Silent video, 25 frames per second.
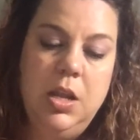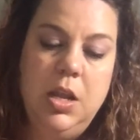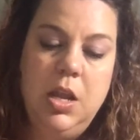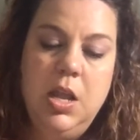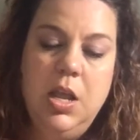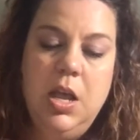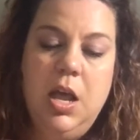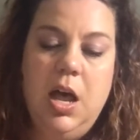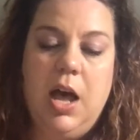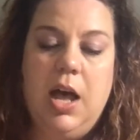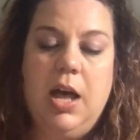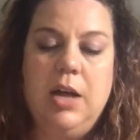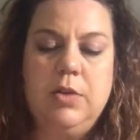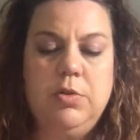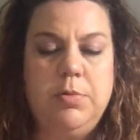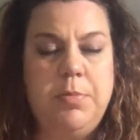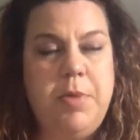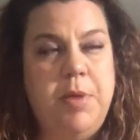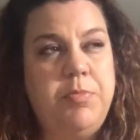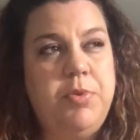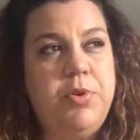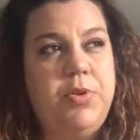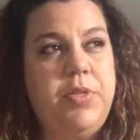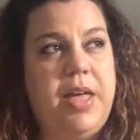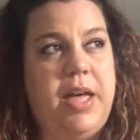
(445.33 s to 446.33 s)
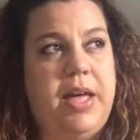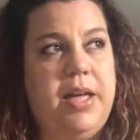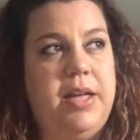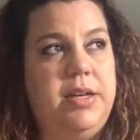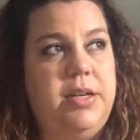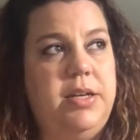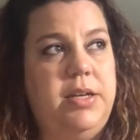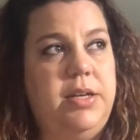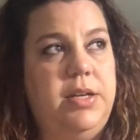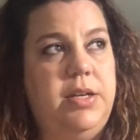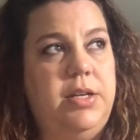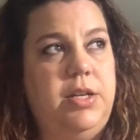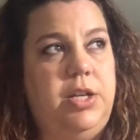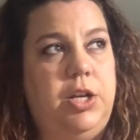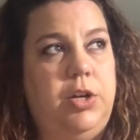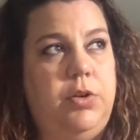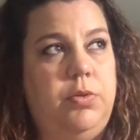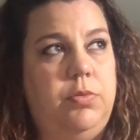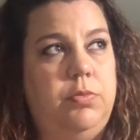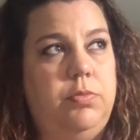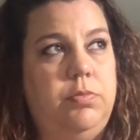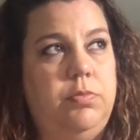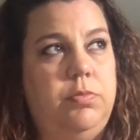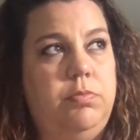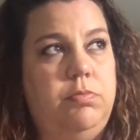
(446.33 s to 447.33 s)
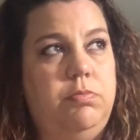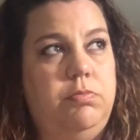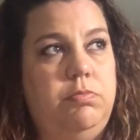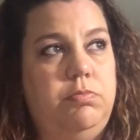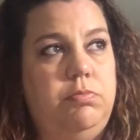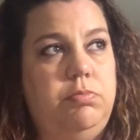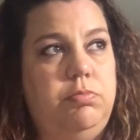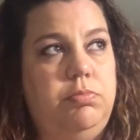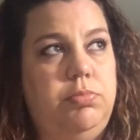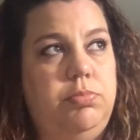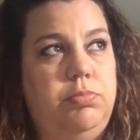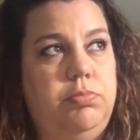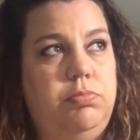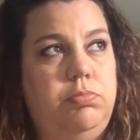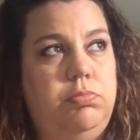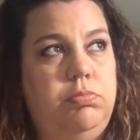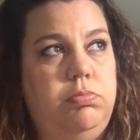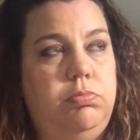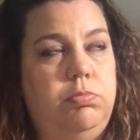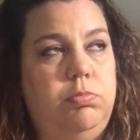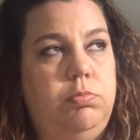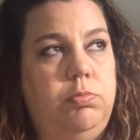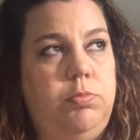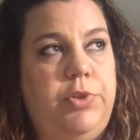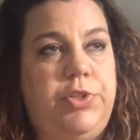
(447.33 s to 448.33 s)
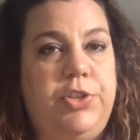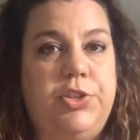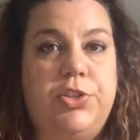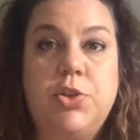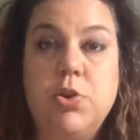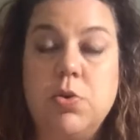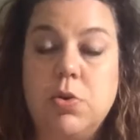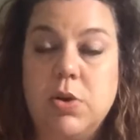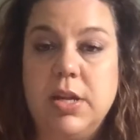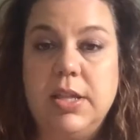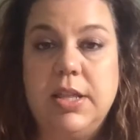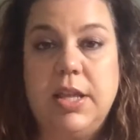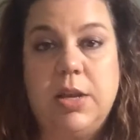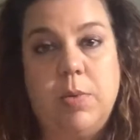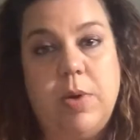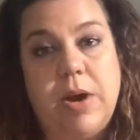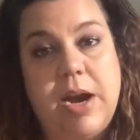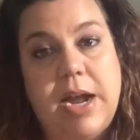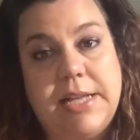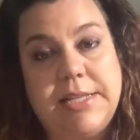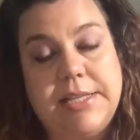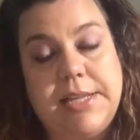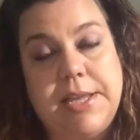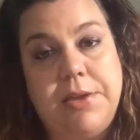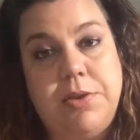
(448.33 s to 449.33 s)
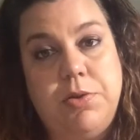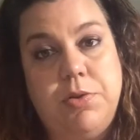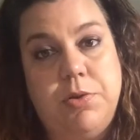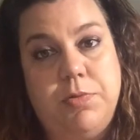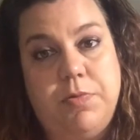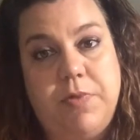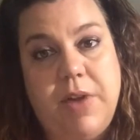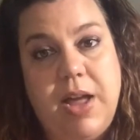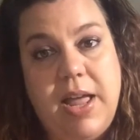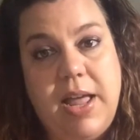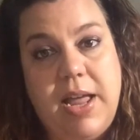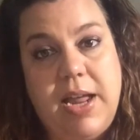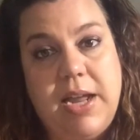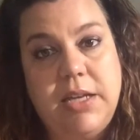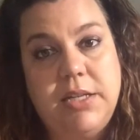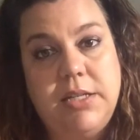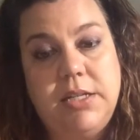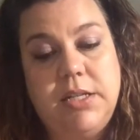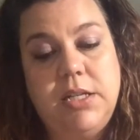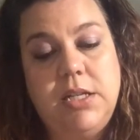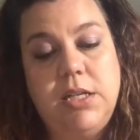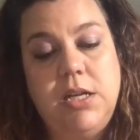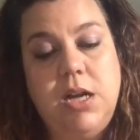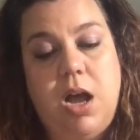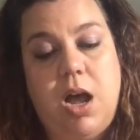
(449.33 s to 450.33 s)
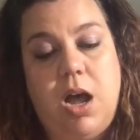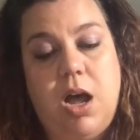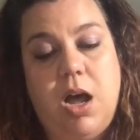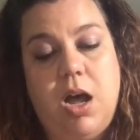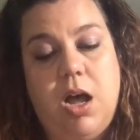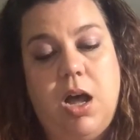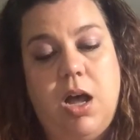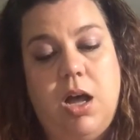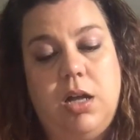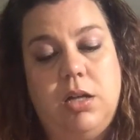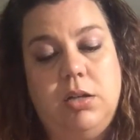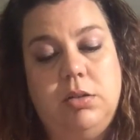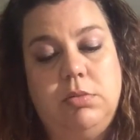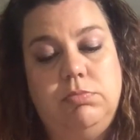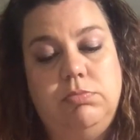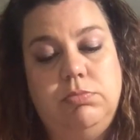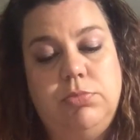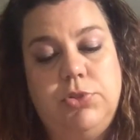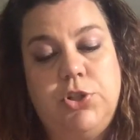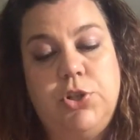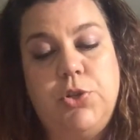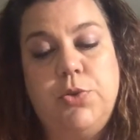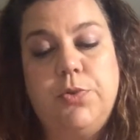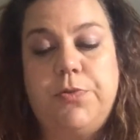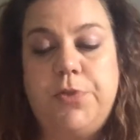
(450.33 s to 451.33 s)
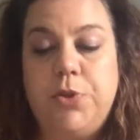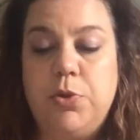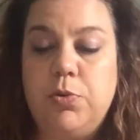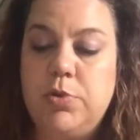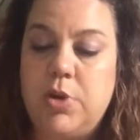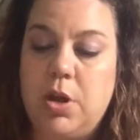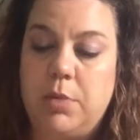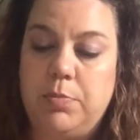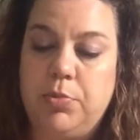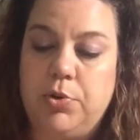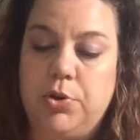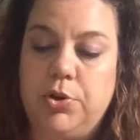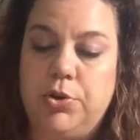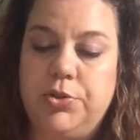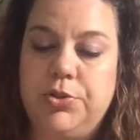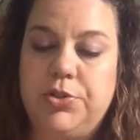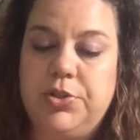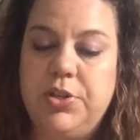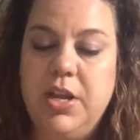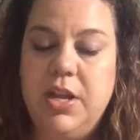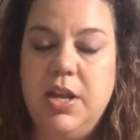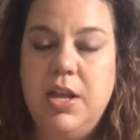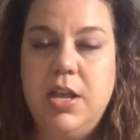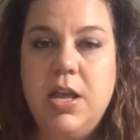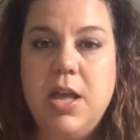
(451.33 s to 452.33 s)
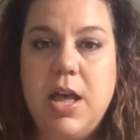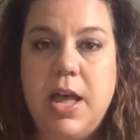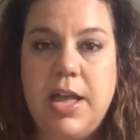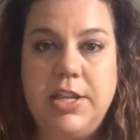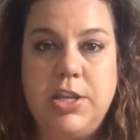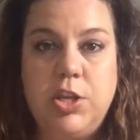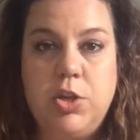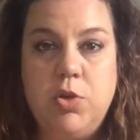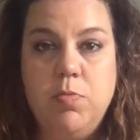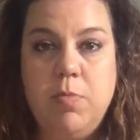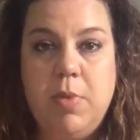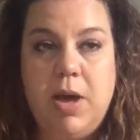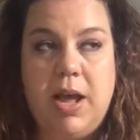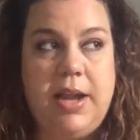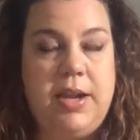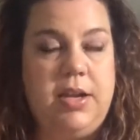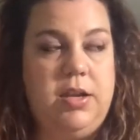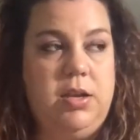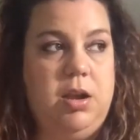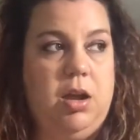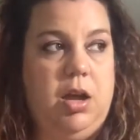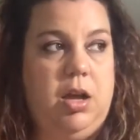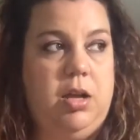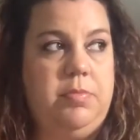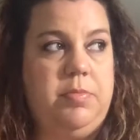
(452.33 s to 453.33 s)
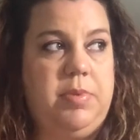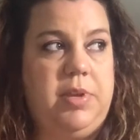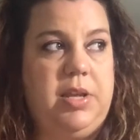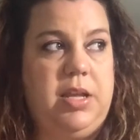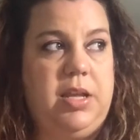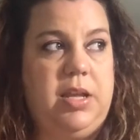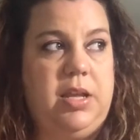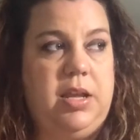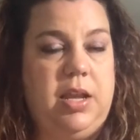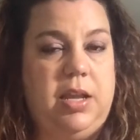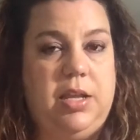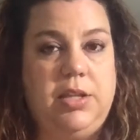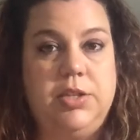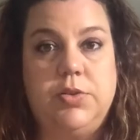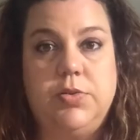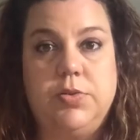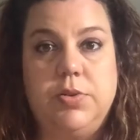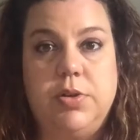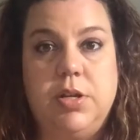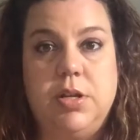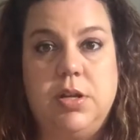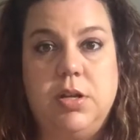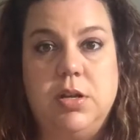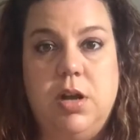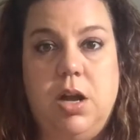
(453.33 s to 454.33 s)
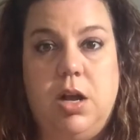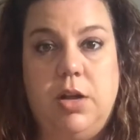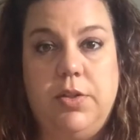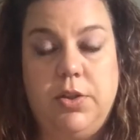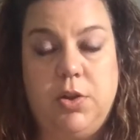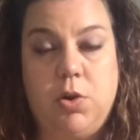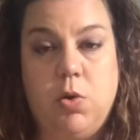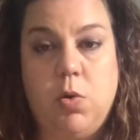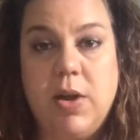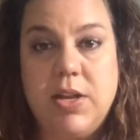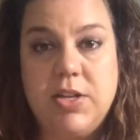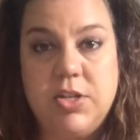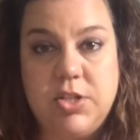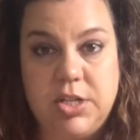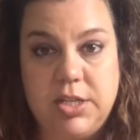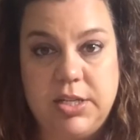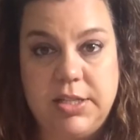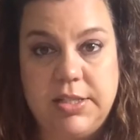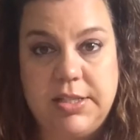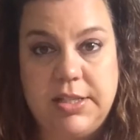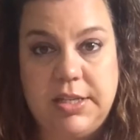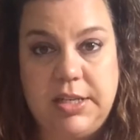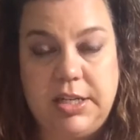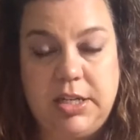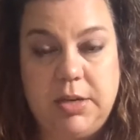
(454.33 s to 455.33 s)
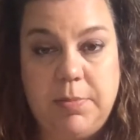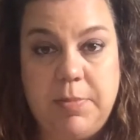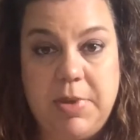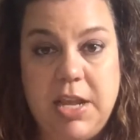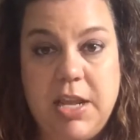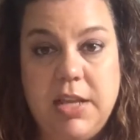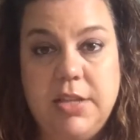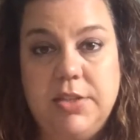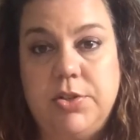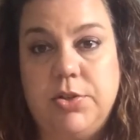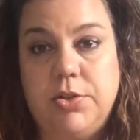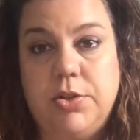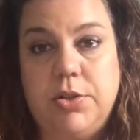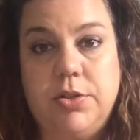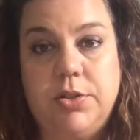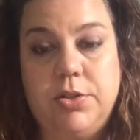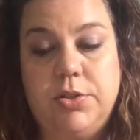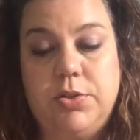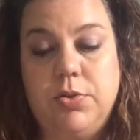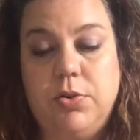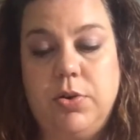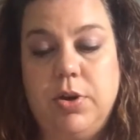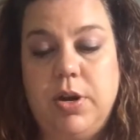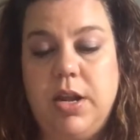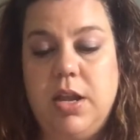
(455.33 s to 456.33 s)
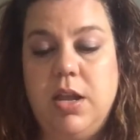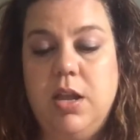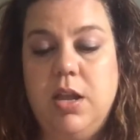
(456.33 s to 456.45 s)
Remember that, you know, with a story like we're asking you to write, too few numbers and you might not be answering all the questions that need to be answered in the story.